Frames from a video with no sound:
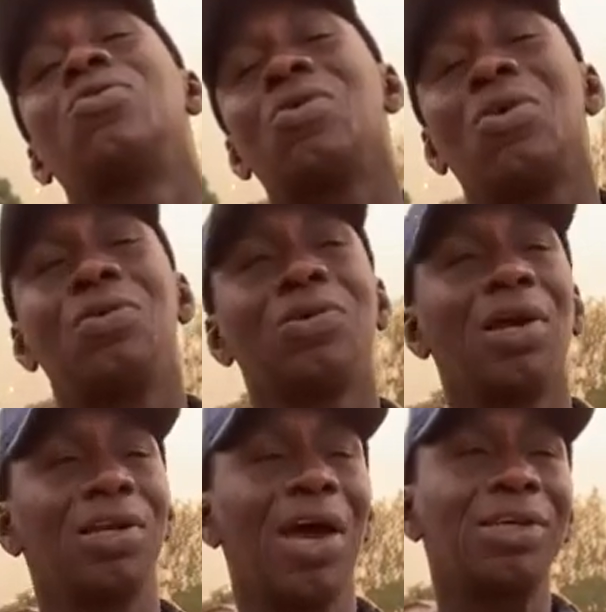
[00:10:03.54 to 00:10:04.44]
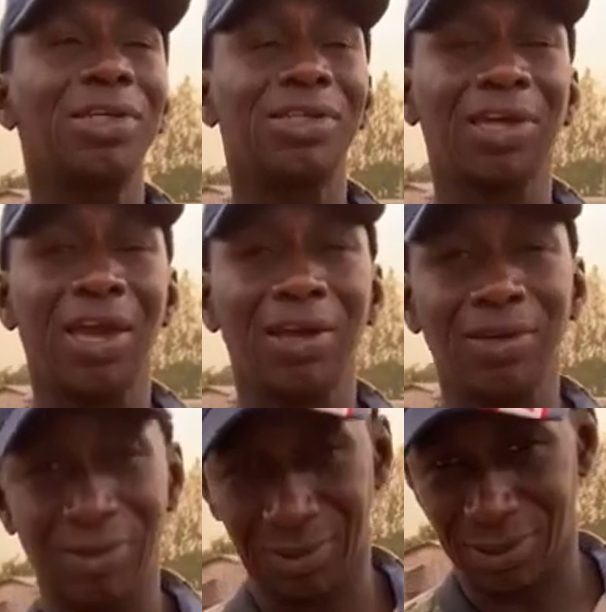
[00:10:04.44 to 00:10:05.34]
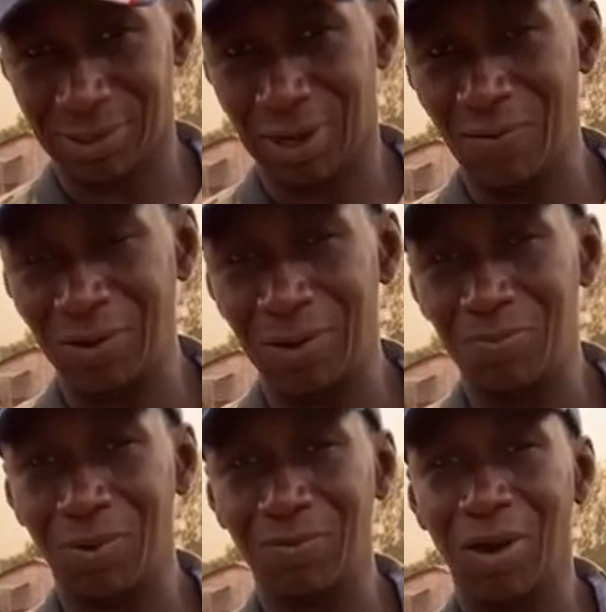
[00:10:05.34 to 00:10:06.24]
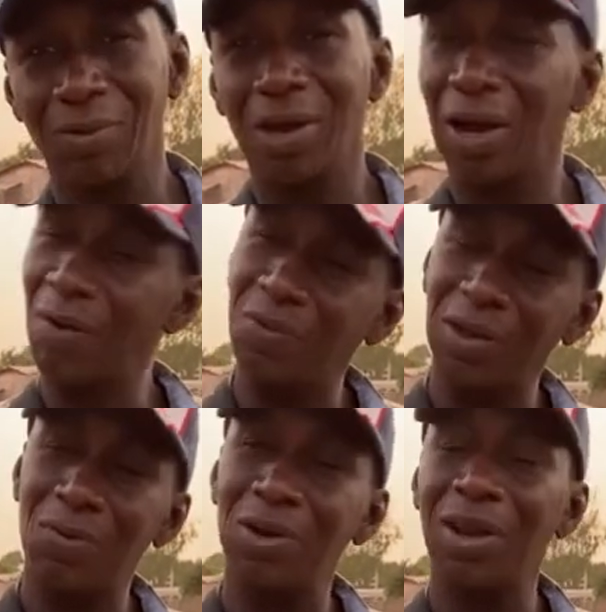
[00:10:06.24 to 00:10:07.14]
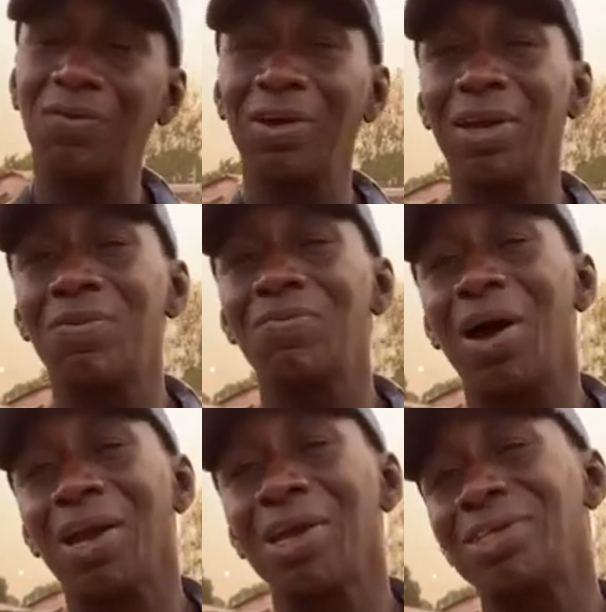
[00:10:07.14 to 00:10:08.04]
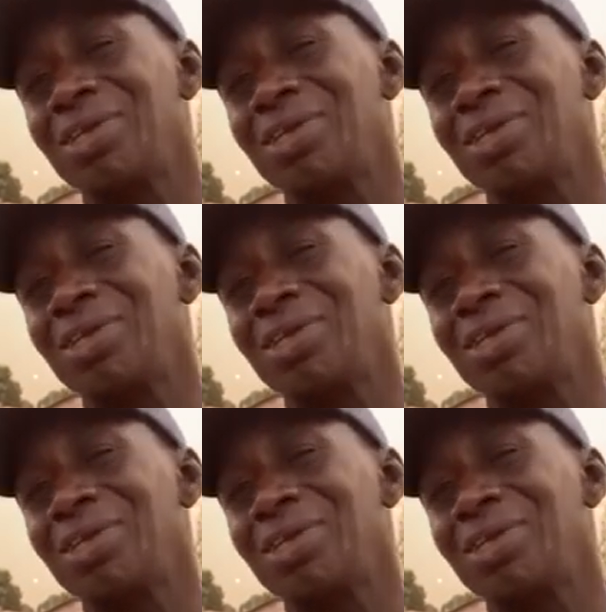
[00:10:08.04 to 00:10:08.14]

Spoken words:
grow. There is a saying, it's an African proverb, Africa will never get back its